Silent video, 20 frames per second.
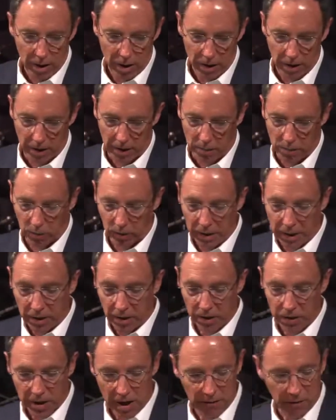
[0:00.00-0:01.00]
that
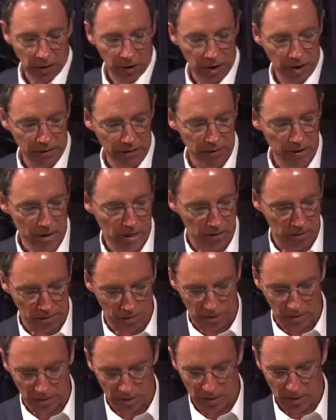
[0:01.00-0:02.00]
leaders have clay feet.
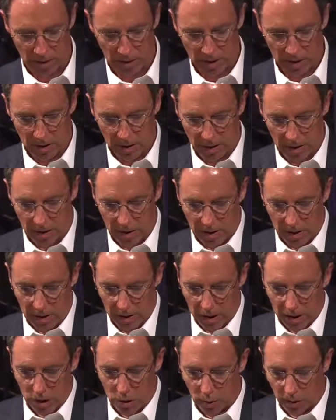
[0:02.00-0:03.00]

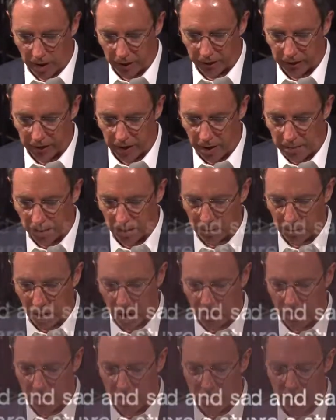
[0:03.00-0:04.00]
You are a stumbling
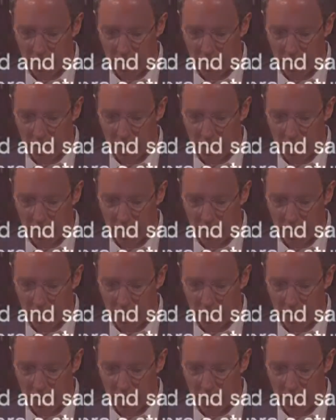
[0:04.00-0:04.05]
block to me.